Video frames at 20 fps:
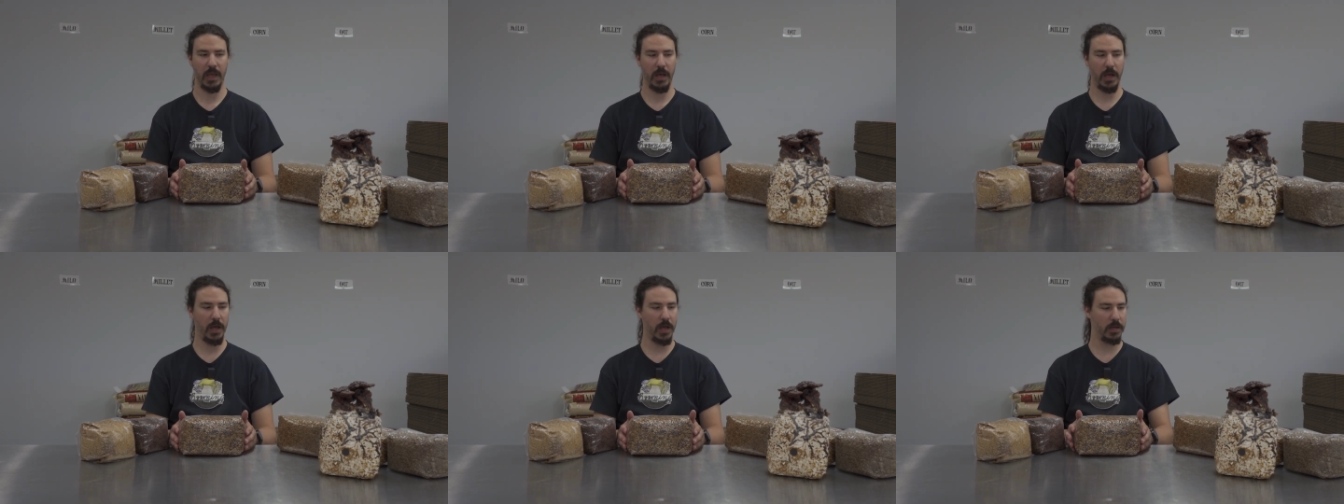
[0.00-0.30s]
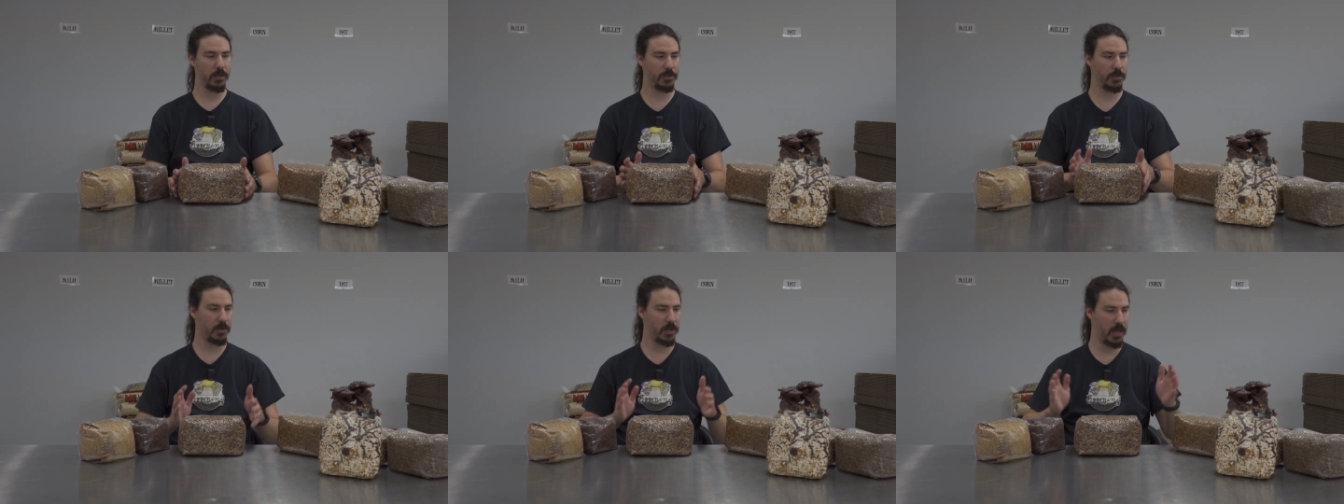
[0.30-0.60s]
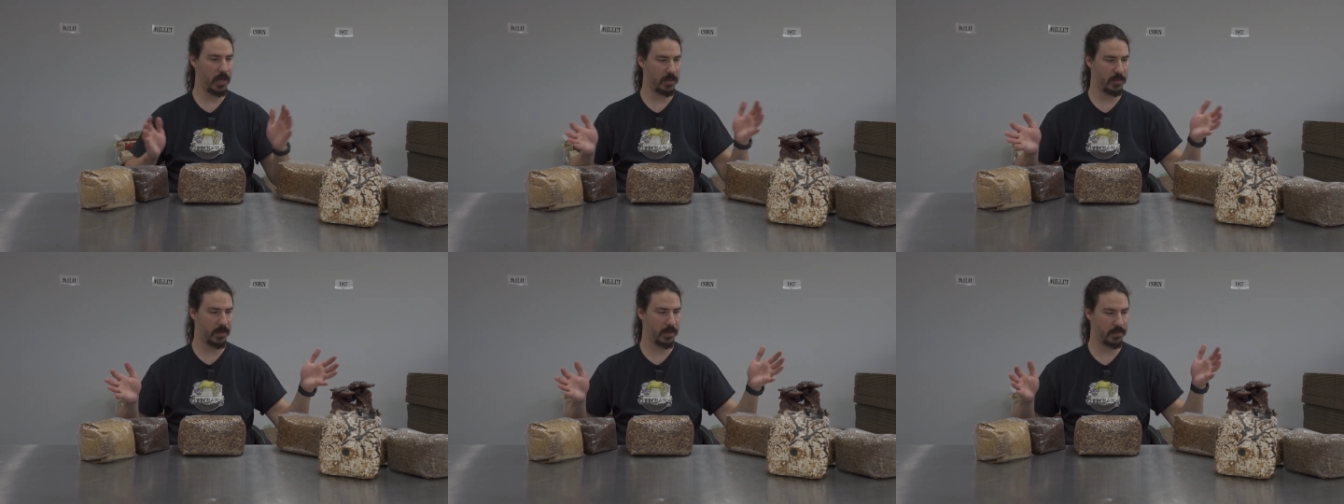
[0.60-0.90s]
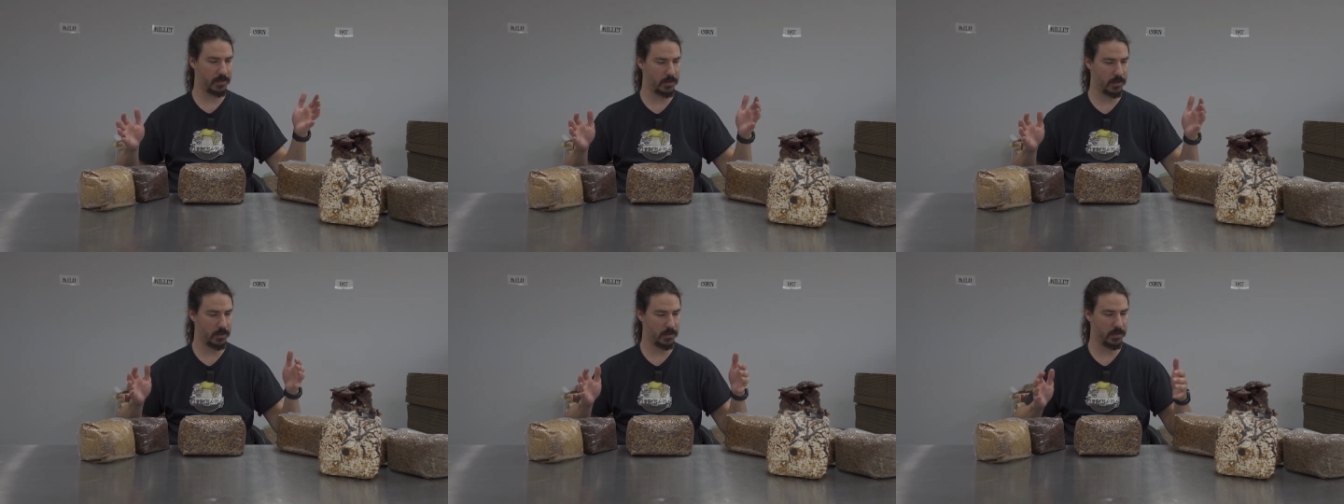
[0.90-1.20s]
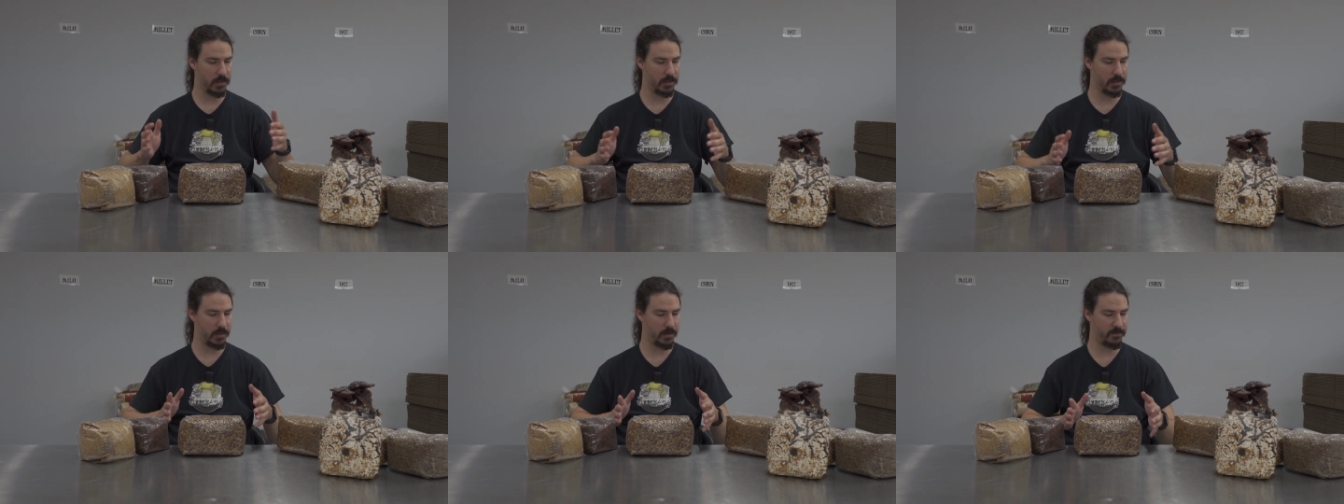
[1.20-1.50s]
Uh, so yeah, that's all
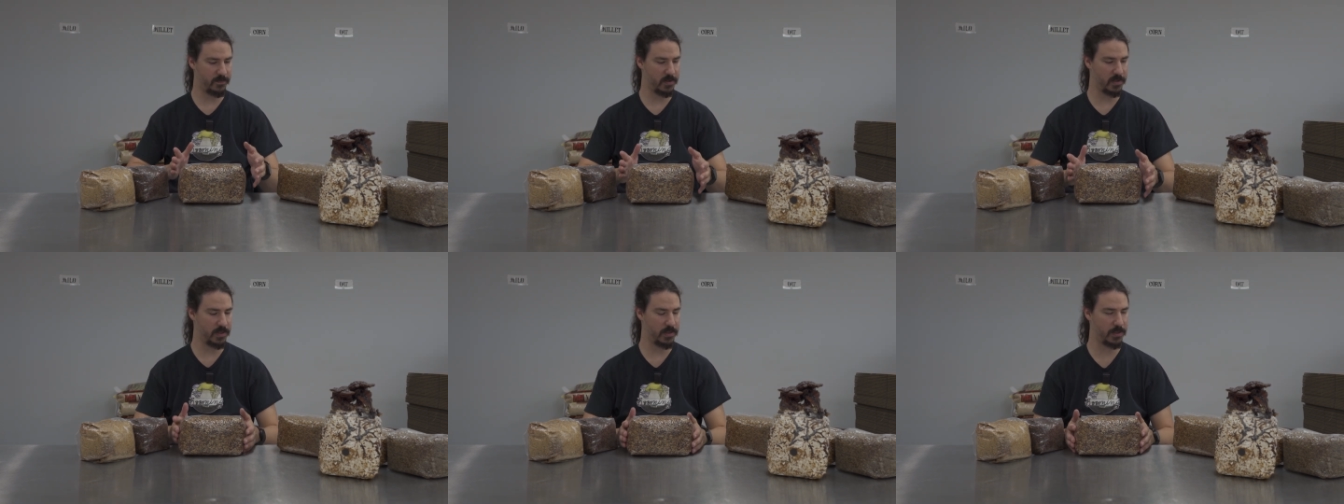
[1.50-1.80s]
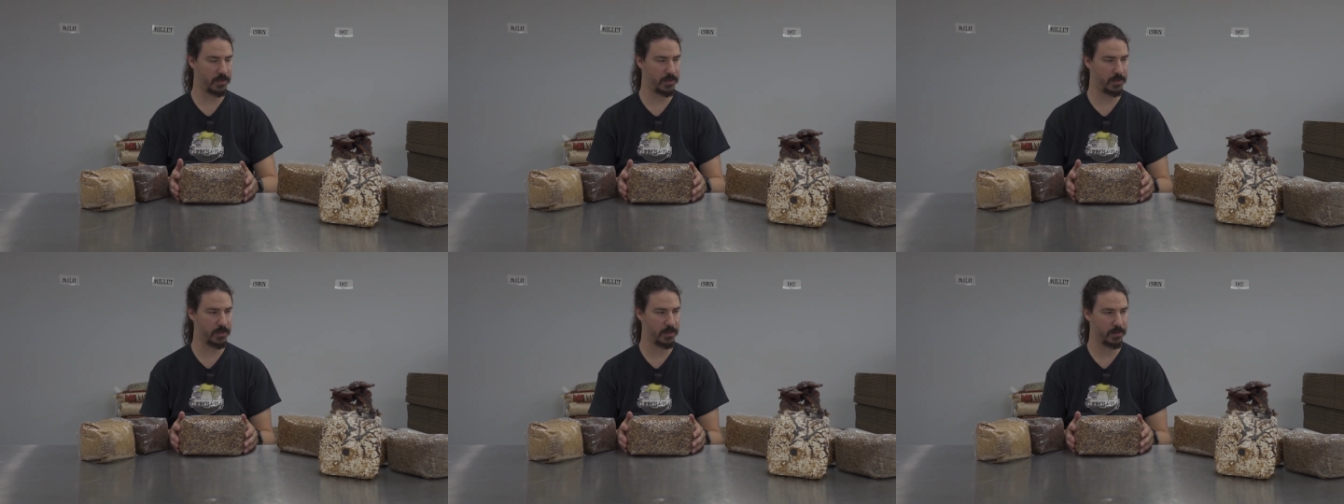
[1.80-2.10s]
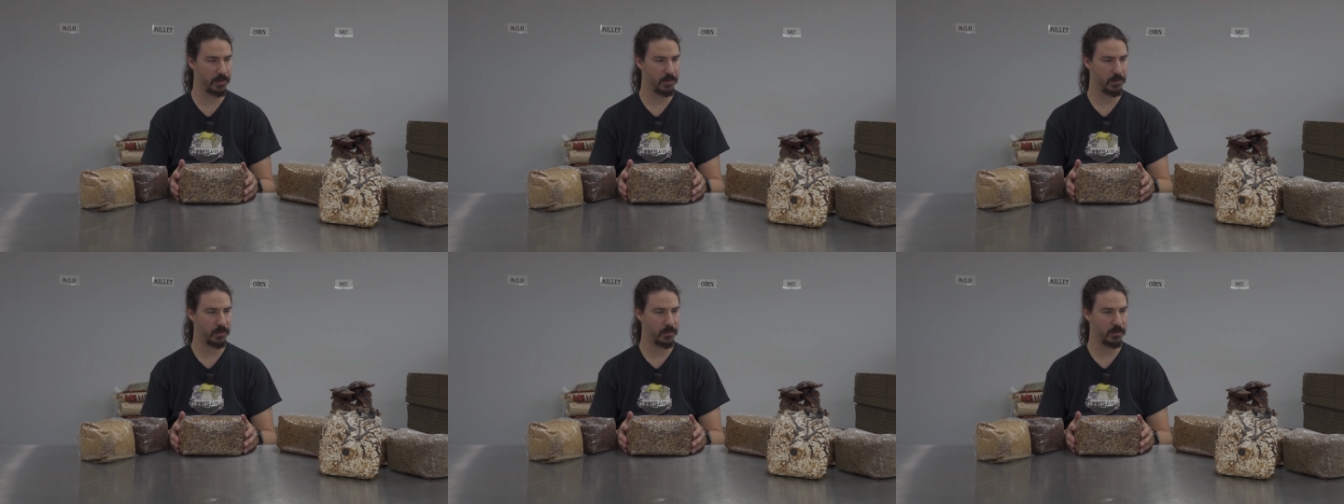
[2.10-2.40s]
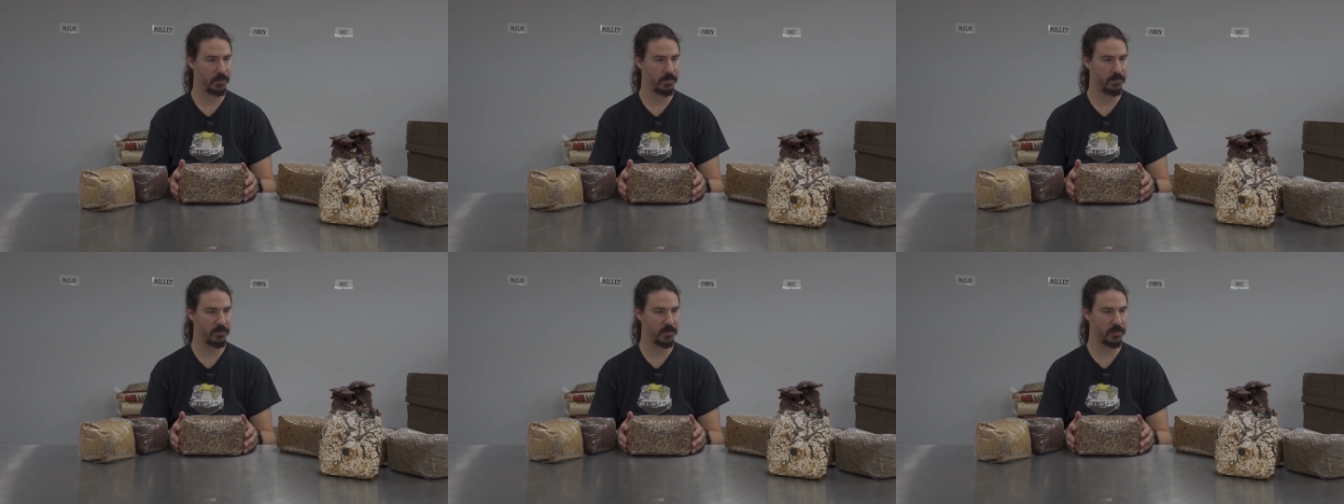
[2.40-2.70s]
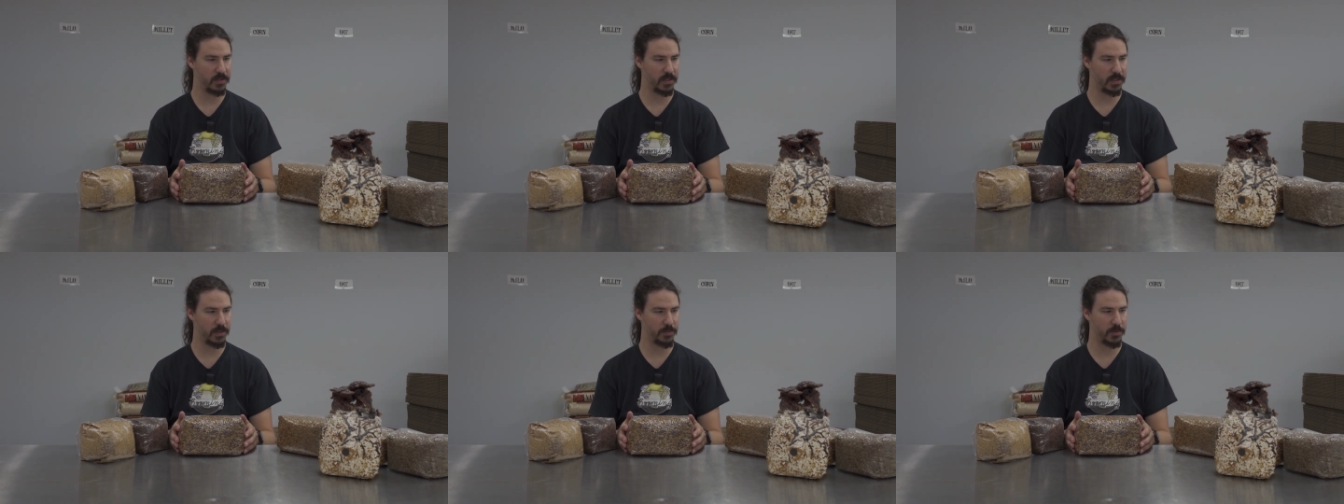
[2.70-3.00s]
the difference
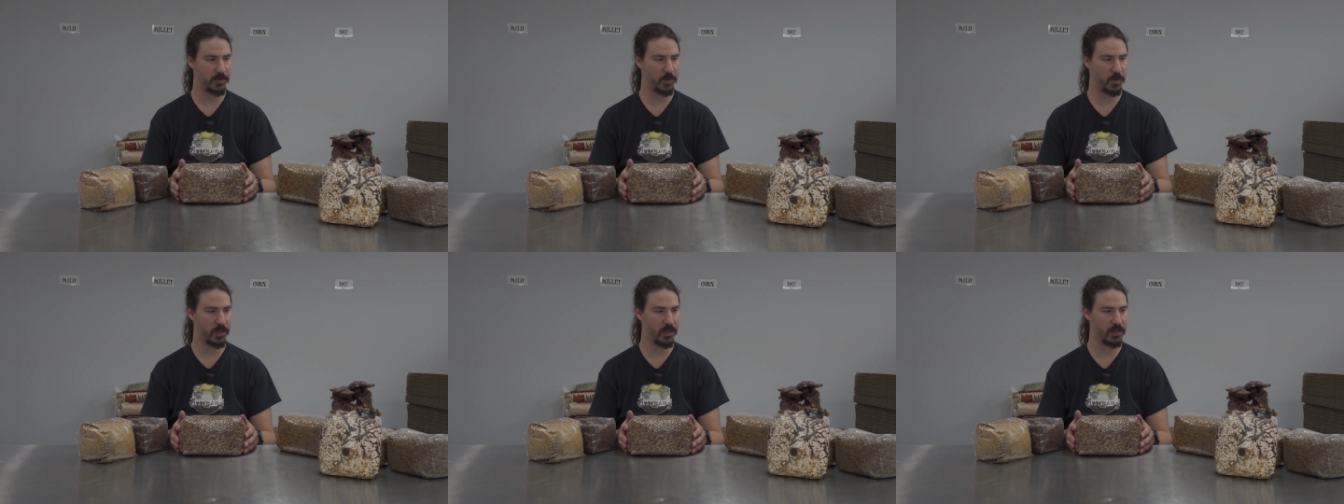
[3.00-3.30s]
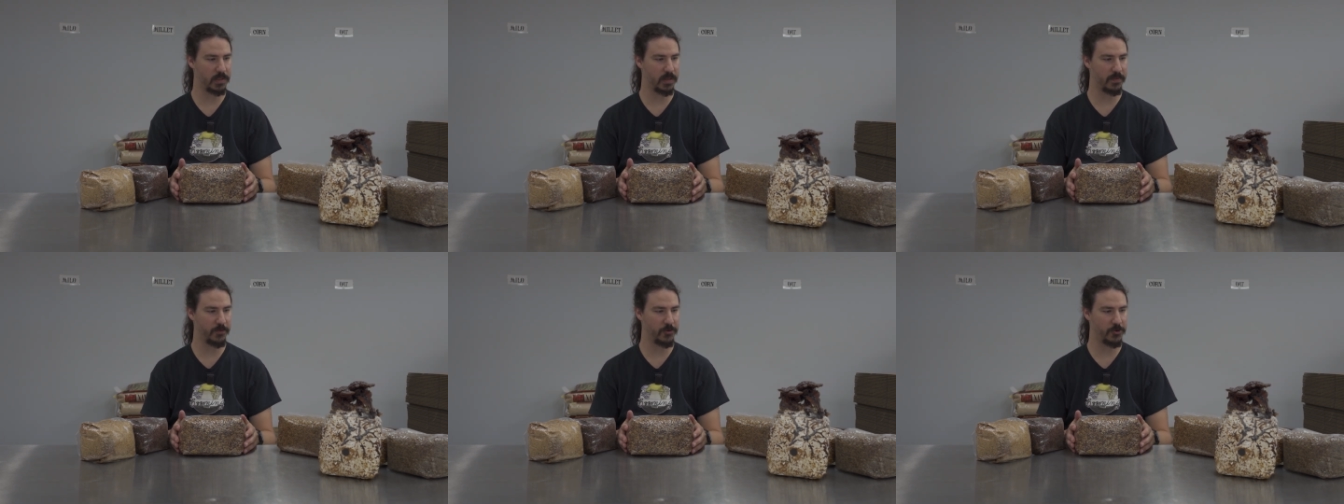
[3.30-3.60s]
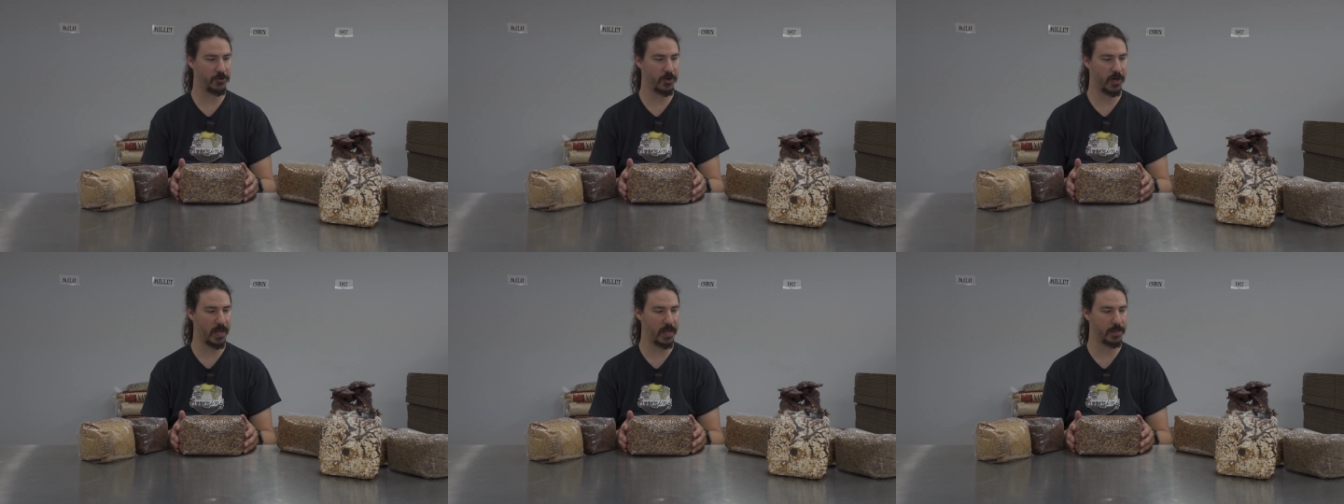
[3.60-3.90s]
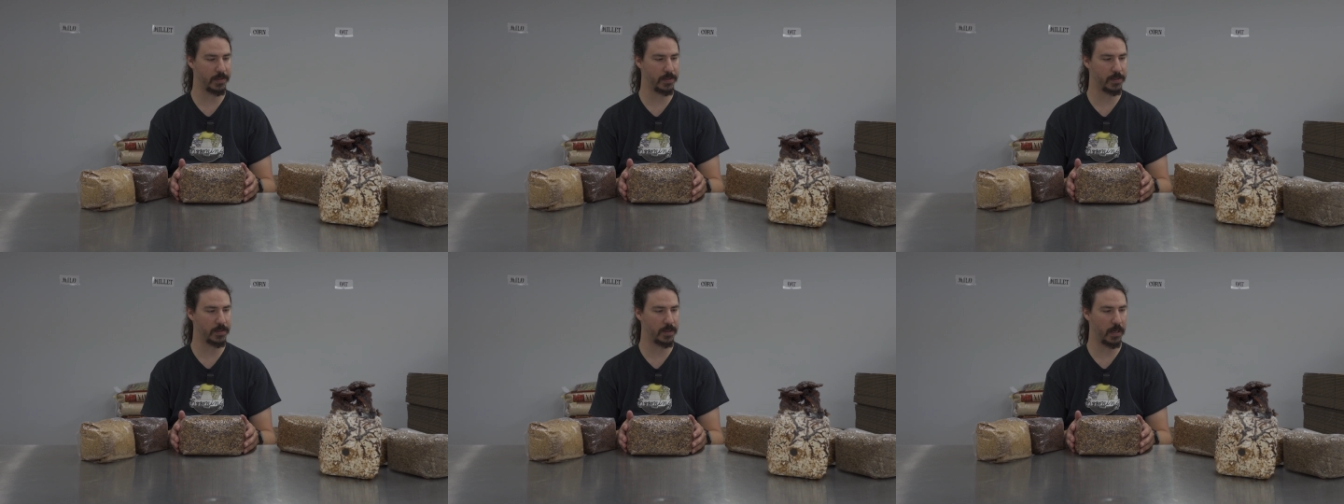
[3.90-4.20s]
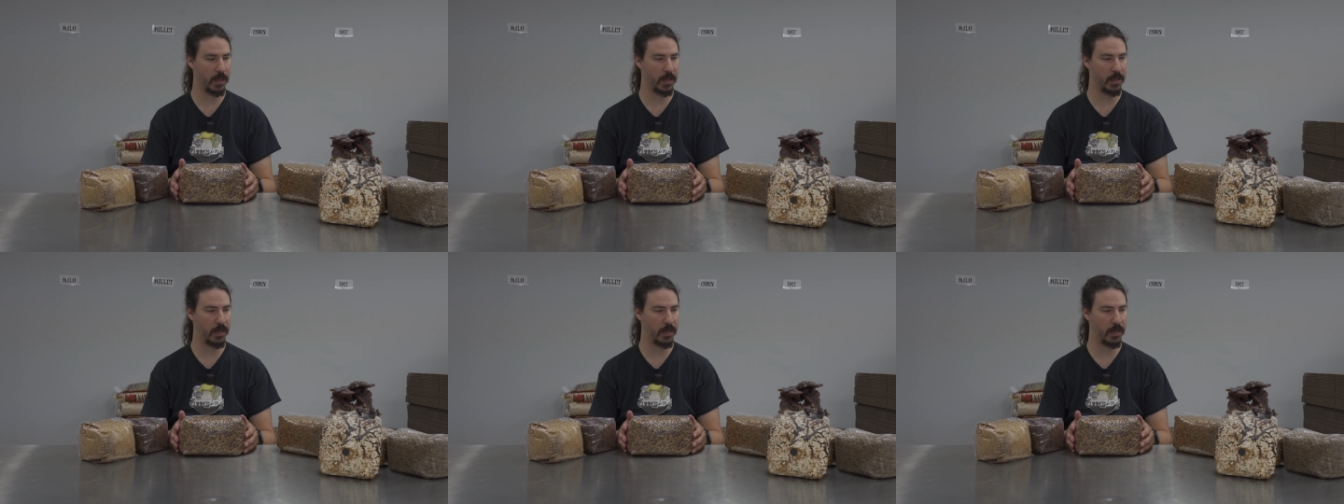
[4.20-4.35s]
differences between the different grains.